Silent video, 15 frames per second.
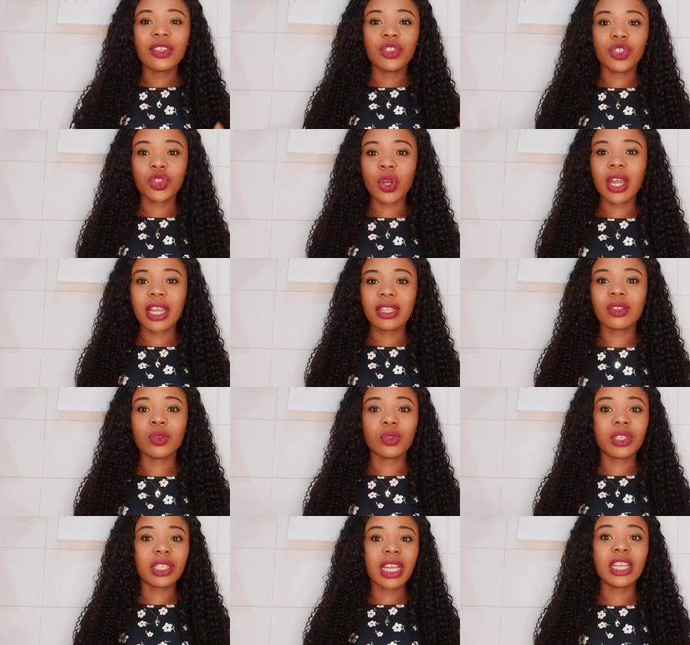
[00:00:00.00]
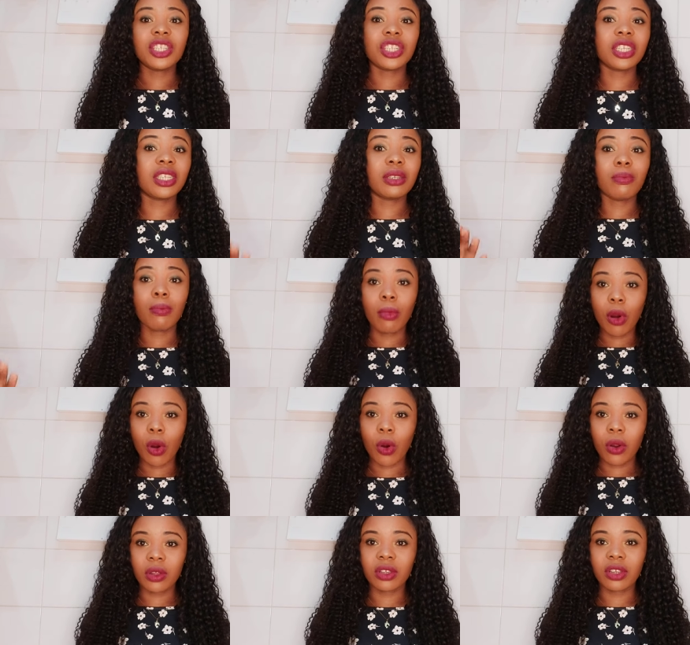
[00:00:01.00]
and joy to search it
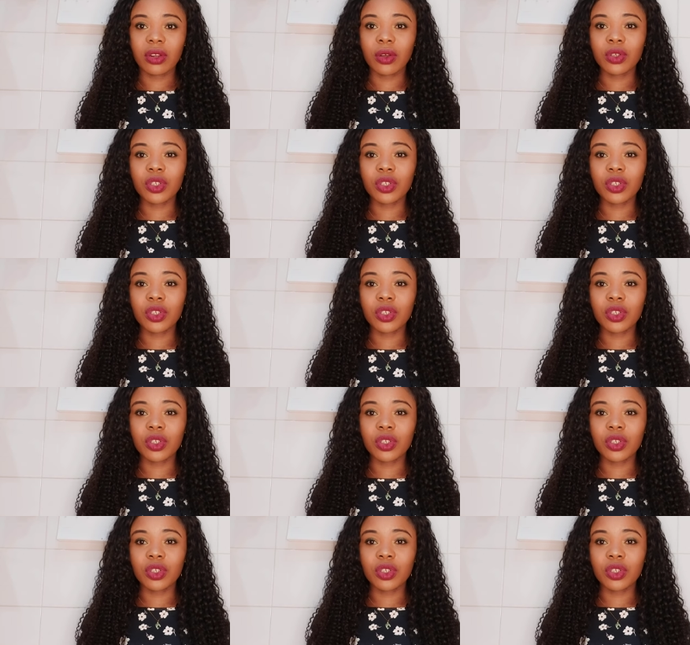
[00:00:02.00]
more, you know.